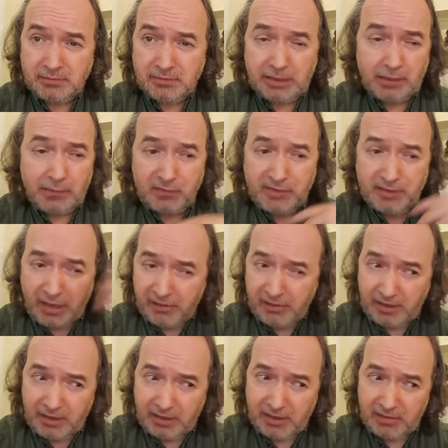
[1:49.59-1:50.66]
gives
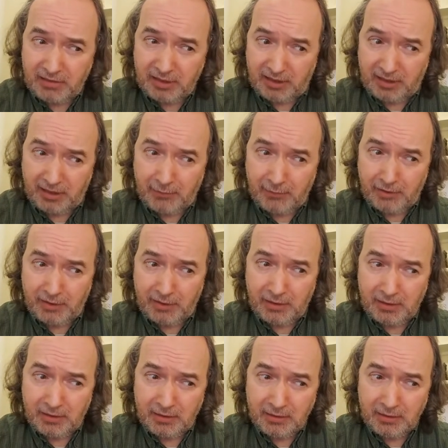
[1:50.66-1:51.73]
nothing to the giver,